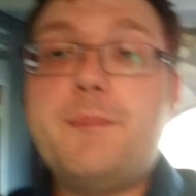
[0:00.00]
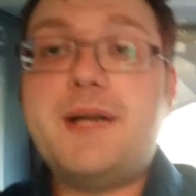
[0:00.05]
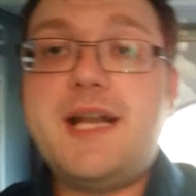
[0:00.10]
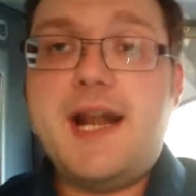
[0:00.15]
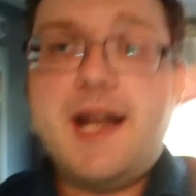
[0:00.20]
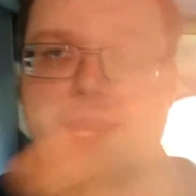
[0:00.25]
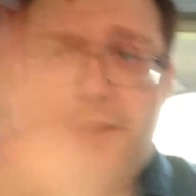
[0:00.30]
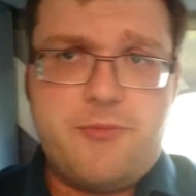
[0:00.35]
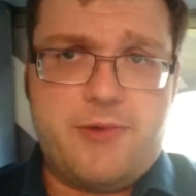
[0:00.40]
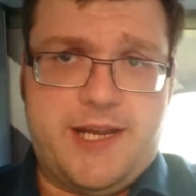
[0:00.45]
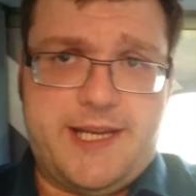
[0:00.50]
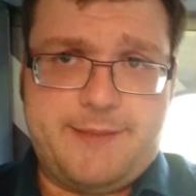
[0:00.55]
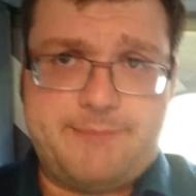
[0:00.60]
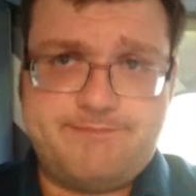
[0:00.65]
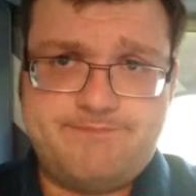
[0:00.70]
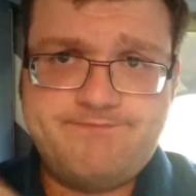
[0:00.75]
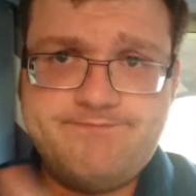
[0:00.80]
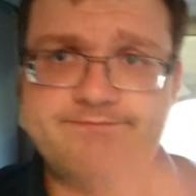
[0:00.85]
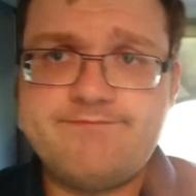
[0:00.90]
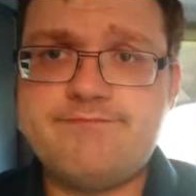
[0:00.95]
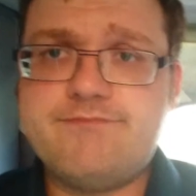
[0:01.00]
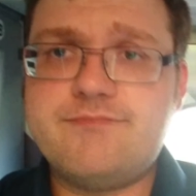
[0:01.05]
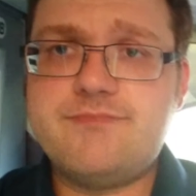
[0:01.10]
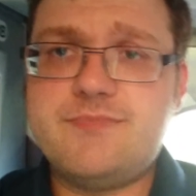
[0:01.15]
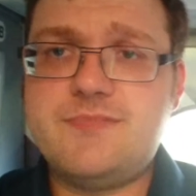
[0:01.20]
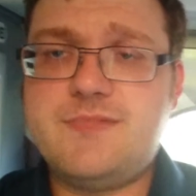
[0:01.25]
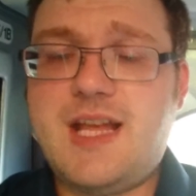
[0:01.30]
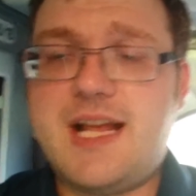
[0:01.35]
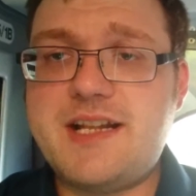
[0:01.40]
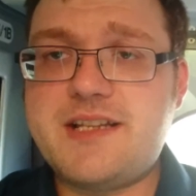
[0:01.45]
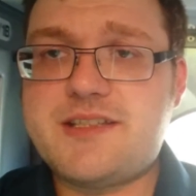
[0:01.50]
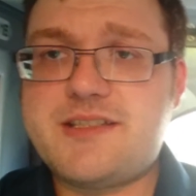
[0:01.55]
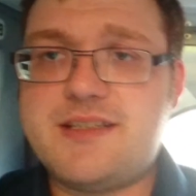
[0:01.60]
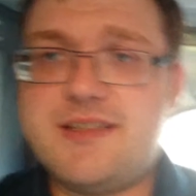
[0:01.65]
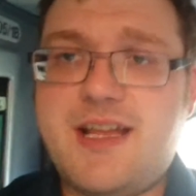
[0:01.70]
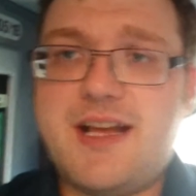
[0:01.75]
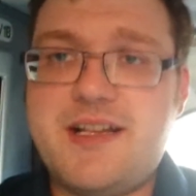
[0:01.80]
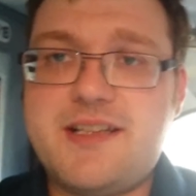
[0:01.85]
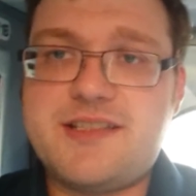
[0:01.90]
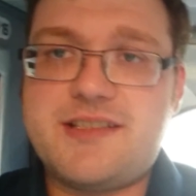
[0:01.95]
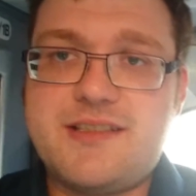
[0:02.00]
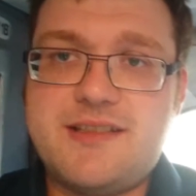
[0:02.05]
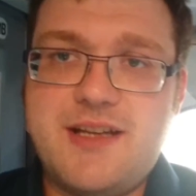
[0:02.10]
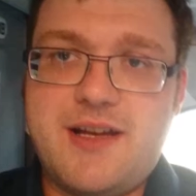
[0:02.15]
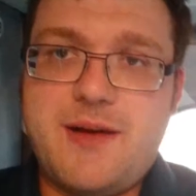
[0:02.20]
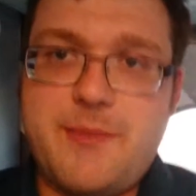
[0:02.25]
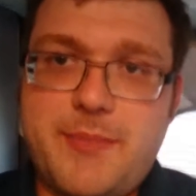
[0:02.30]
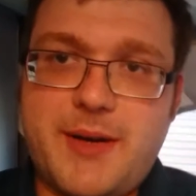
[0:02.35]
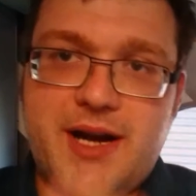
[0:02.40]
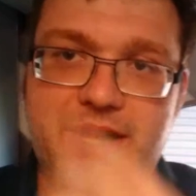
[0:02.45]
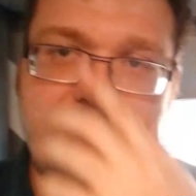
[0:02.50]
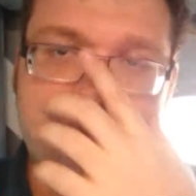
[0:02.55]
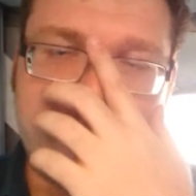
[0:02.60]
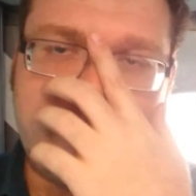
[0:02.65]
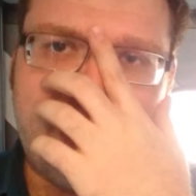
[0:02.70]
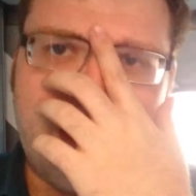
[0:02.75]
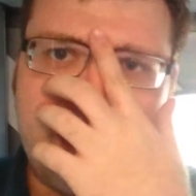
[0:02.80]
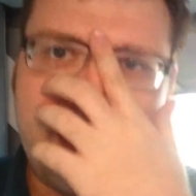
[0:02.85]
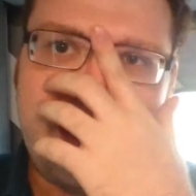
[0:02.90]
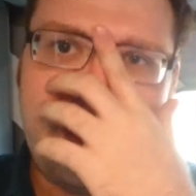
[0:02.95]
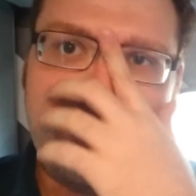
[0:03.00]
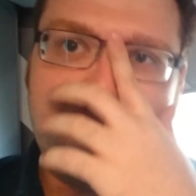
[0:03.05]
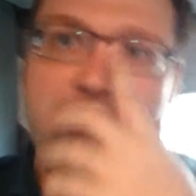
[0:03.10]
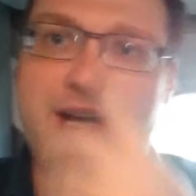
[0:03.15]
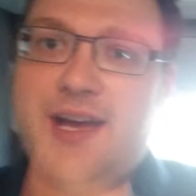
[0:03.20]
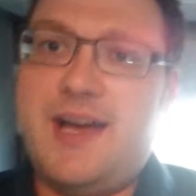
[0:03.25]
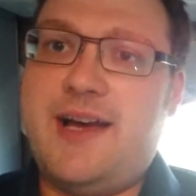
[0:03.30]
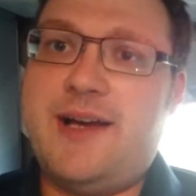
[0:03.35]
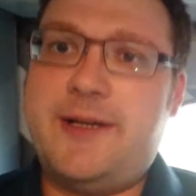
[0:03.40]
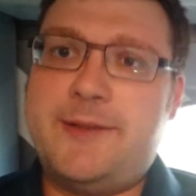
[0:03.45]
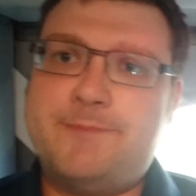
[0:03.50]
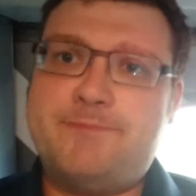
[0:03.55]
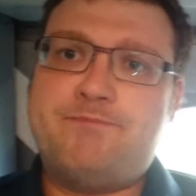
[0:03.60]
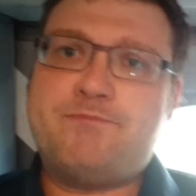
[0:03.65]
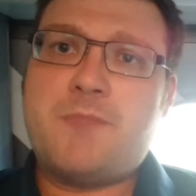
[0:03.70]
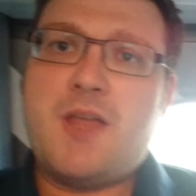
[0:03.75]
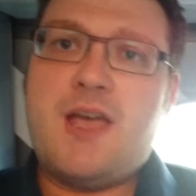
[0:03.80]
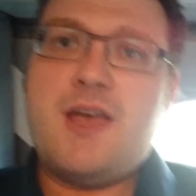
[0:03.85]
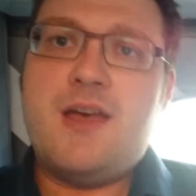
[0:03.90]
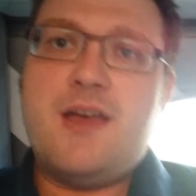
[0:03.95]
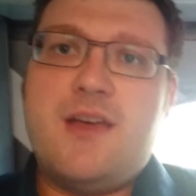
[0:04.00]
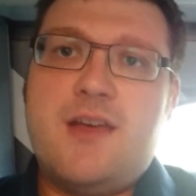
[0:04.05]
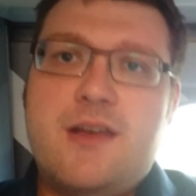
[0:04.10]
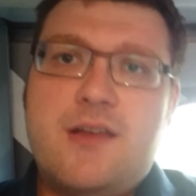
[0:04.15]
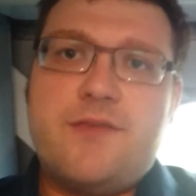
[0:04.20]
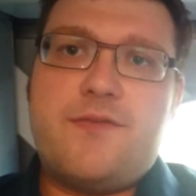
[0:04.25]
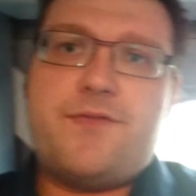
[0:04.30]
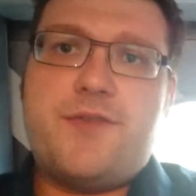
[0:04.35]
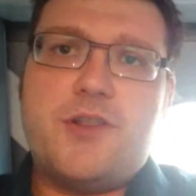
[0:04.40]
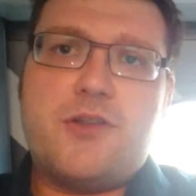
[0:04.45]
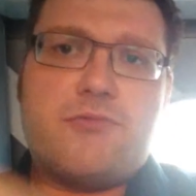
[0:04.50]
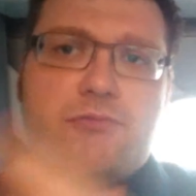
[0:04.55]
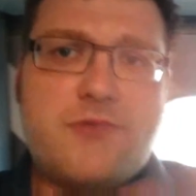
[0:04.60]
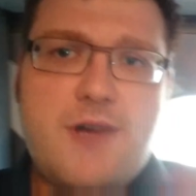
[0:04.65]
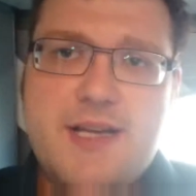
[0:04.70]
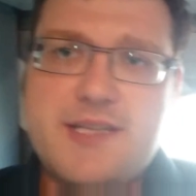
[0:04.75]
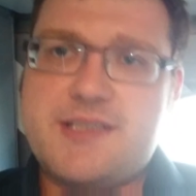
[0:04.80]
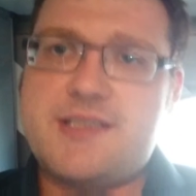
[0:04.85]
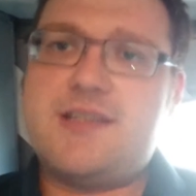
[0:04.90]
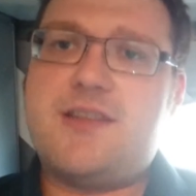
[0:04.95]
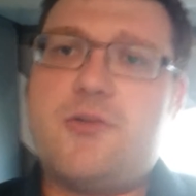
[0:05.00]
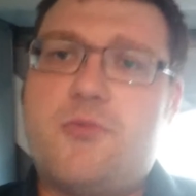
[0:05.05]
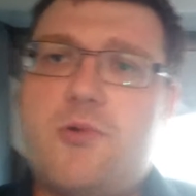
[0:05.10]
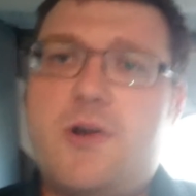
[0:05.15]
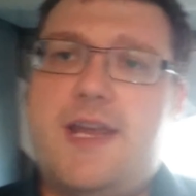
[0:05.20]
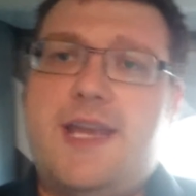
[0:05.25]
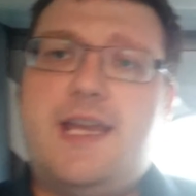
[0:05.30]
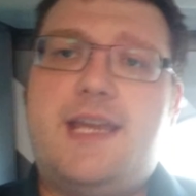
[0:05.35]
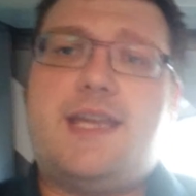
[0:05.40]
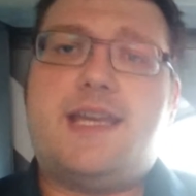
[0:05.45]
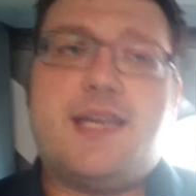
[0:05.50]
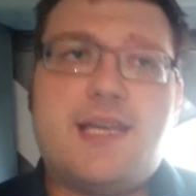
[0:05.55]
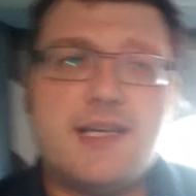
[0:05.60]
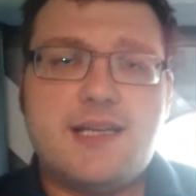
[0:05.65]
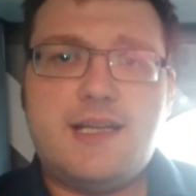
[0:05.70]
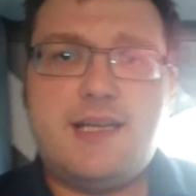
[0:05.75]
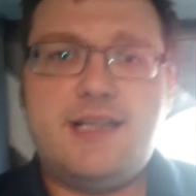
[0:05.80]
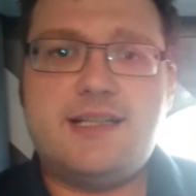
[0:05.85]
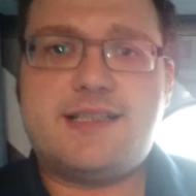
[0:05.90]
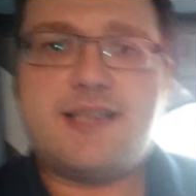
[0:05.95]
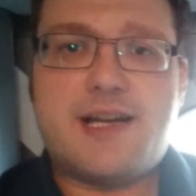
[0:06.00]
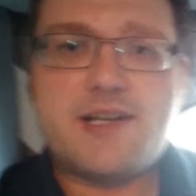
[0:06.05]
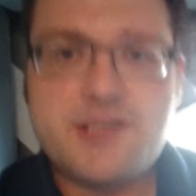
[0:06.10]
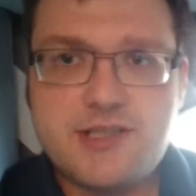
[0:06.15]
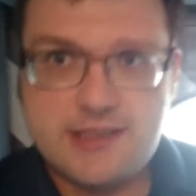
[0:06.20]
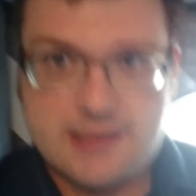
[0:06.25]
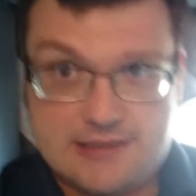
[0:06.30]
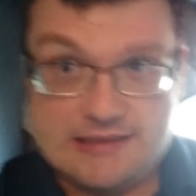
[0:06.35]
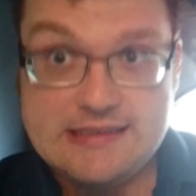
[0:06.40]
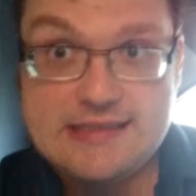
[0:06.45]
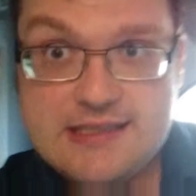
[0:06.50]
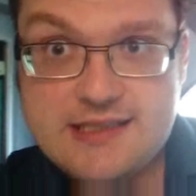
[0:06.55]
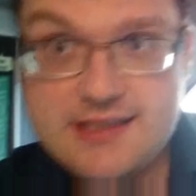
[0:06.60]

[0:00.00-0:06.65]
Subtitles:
But anyway, that's by the by. For the rest of the week, it's actually